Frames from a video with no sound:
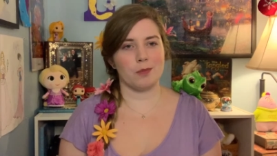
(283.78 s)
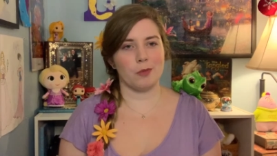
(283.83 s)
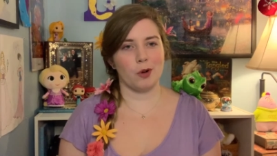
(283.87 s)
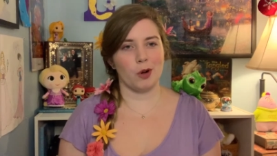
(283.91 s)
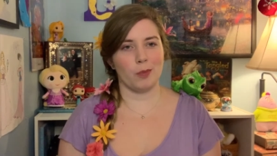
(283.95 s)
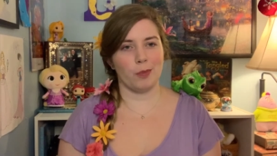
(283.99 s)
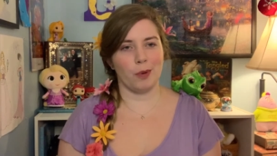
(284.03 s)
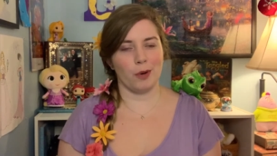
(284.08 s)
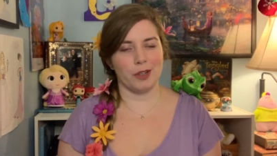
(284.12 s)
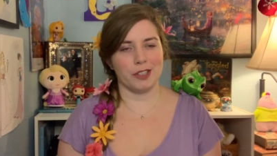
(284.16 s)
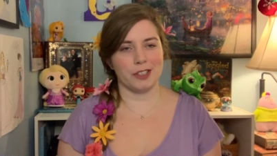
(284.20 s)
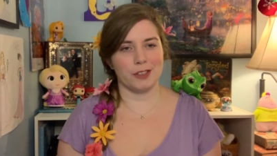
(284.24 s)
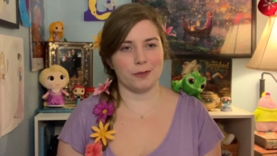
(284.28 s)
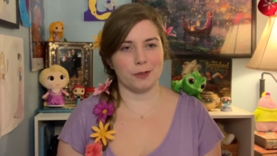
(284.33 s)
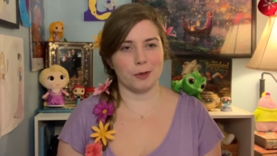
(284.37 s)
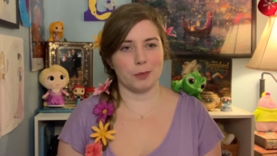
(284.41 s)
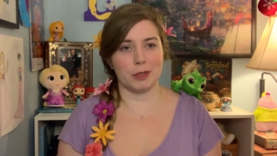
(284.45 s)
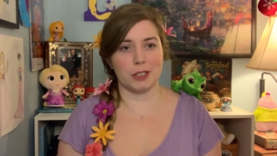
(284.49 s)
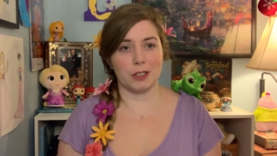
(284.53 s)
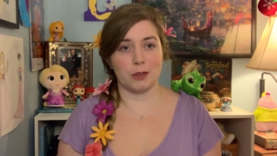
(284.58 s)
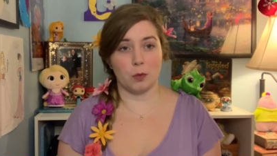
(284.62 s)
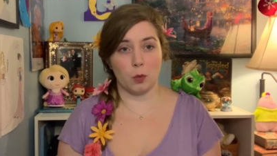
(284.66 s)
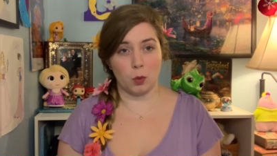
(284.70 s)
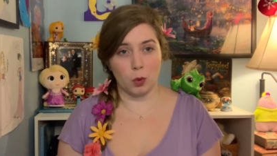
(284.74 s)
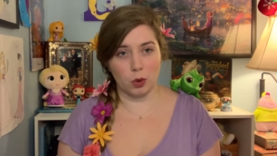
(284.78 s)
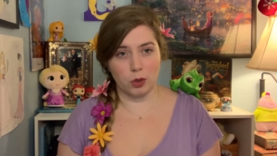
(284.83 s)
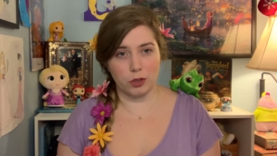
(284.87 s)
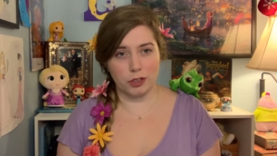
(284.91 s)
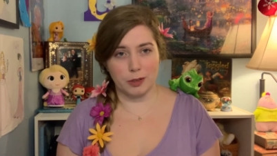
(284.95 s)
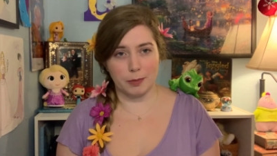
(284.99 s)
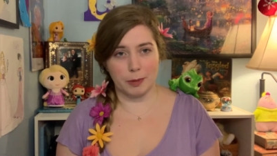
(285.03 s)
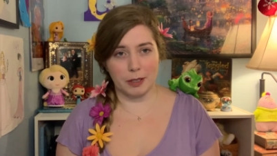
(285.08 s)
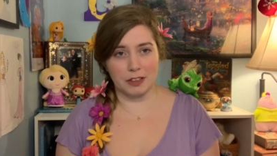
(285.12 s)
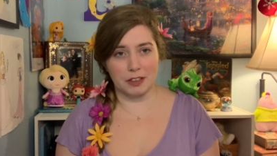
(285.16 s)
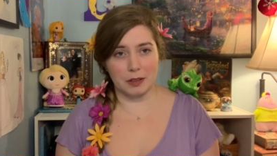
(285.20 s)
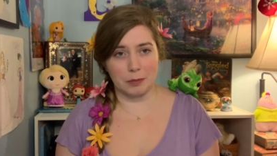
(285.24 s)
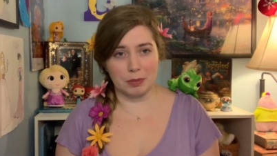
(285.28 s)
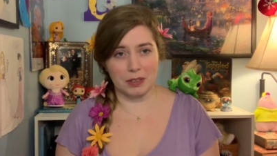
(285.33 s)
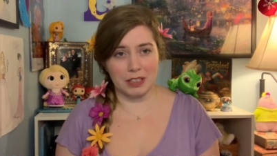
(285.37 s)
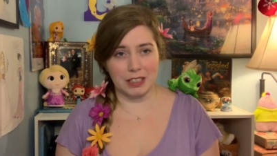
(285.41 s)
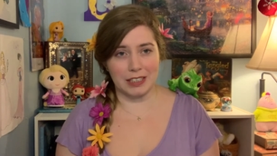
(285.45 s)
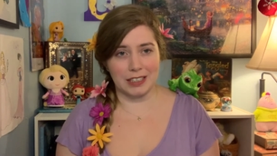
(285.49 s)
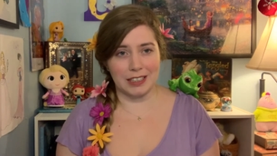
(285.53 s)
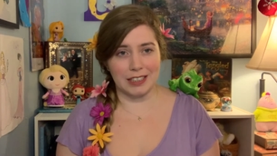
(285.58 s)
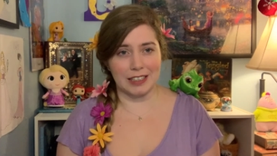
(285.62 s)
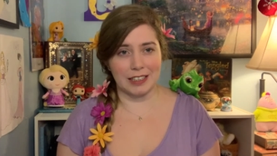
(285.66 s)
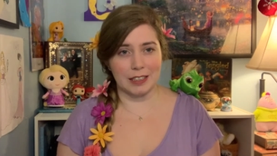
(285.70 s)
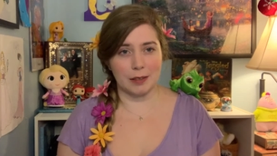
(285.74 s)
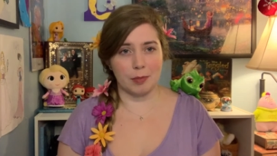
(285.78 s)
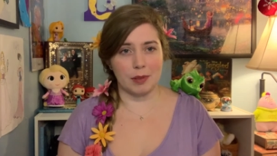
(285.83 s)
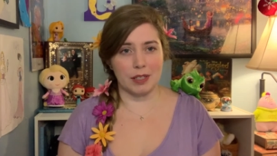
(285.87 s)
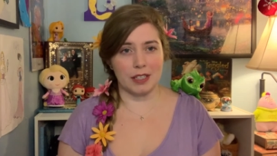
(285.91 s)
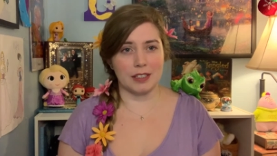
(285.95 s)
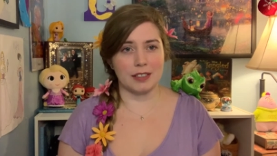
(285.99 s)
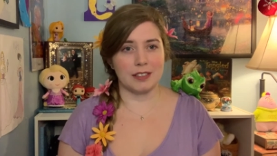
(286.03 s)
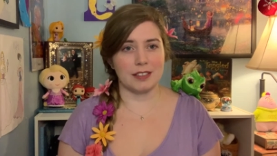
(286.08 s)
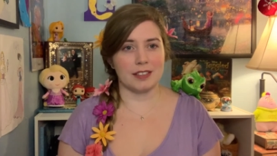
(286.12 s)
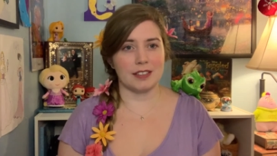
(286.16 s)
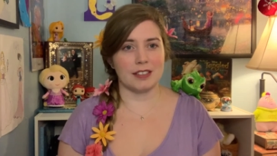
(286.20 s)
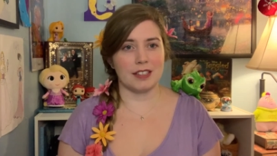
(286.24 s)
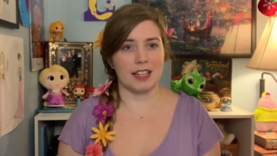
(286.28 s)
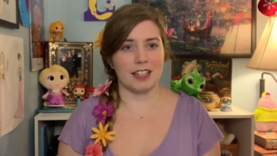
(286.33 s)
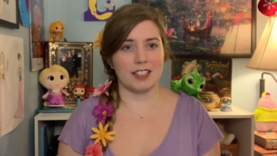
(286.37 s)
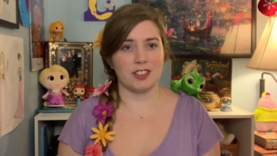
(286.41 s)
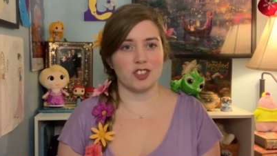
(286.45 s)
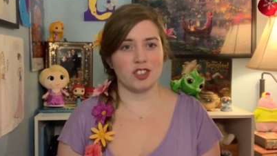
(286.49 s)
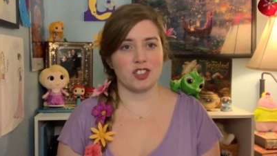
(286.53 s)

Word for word: more points for being warned about the plague because that's